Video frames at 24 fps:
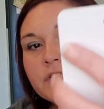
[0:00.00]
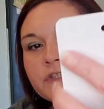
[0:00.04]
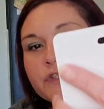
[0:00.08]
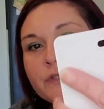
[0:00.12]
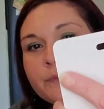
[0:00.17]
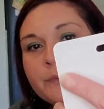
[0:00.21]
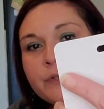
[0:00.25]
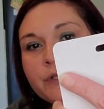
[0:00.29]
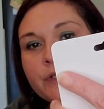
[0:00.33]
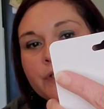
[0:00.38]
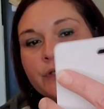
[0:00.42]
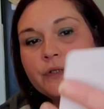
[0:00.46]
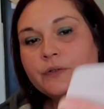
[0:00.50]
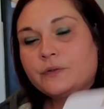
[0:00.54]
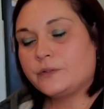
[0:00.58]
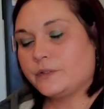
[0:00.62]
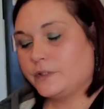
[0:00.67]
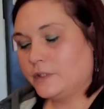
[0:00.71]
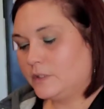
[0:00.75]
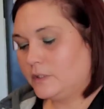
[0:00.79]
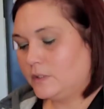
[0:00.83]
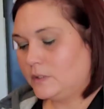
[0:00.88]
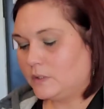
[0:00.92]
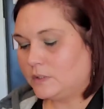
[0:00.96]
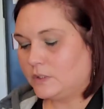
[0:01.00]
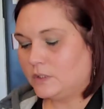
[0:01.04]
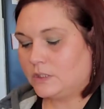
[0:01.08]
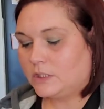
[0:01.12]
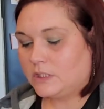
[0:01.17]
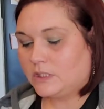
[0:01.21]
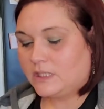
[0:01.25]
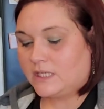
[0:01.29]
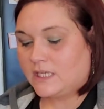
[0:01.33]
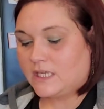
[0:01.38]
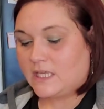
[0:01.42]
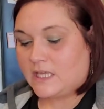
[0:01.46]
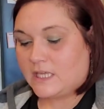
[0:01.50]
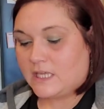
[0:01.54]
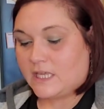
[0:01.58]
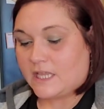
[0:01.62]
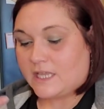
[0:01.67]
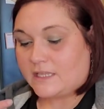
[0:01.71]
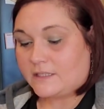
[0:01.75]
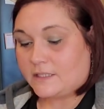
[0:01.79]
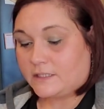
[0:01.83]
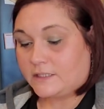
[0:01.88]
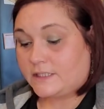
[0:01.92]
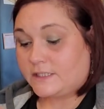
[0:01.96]
Super cute.
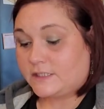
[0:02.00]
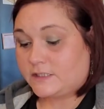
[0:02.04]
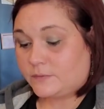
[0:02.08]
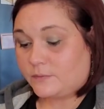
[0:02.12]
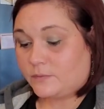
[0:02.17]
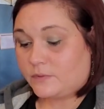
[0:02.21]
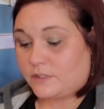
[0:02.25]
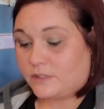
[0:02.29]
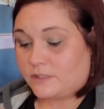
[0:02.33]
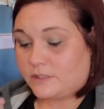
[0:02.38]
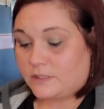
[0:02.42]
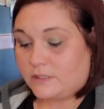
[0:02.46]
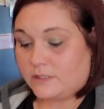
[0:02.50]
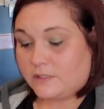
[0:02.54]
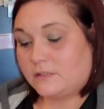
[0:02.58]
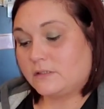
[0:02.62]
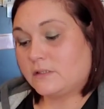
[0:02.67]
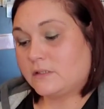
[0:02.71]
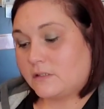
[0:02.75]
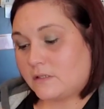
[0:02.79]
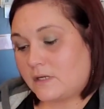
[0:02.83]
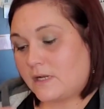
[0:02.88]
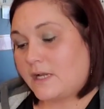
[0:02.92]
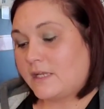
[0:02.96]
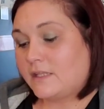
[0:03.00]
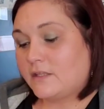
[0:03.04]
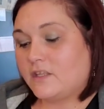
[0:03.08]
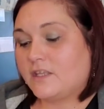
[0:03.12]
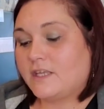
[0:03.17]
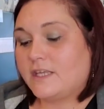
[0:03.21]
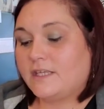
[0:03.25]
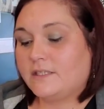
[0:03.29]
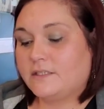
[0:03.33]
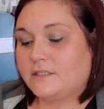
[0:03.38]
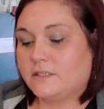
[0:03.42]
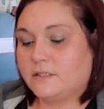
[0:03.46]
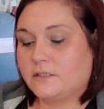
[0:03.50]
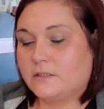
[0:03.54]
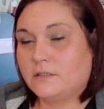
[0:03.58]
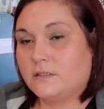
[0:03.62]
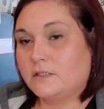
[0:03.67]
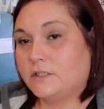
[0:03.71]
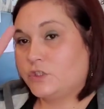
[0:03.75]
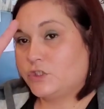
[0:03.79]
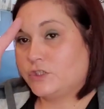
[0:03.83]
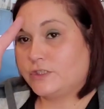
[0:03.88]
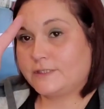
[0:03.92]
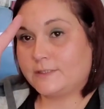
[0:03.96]
And then this one I liked, and
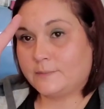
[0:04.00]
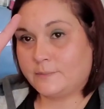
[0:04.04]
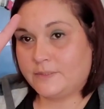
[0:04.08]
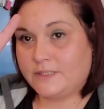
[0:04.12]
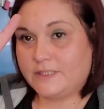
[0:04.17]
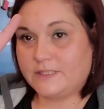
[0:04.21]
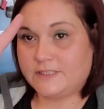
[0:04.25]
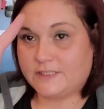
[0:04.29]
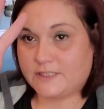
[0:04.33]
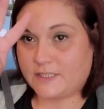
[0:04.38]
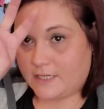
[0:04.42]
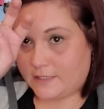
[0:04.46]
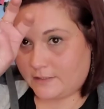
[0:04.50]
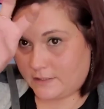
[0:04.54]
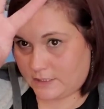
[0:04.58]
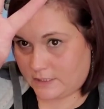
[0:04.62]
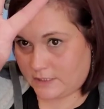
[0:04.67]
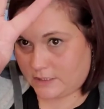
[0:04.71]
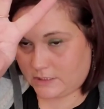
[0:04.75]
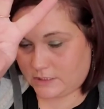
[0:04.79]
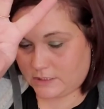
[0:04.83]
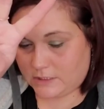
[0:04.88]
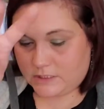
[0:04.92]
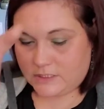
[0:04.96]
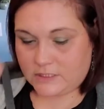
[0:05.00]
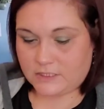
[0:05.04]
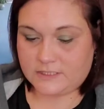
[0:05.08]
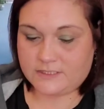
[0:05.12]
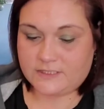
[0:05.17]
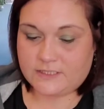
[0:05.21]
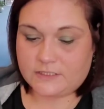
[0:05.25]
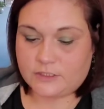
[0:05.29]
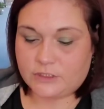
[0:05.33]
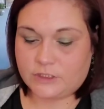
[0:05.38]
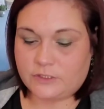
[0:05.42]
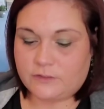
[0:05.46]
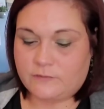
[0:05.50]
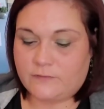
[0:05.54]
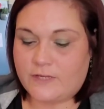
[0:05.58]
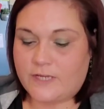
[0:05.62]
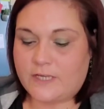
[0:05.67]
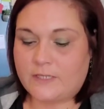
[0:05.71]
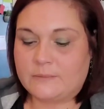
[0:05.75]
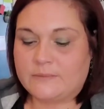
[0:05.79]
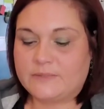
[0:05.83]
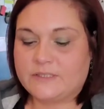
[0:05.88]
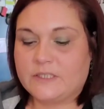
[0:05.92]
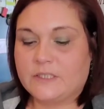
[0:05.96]
it's just a peace sign like this, and it says good
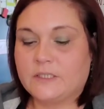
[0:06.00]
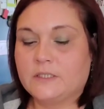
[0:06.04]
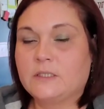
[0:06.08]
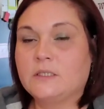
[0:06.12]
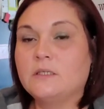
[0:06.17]
vibes.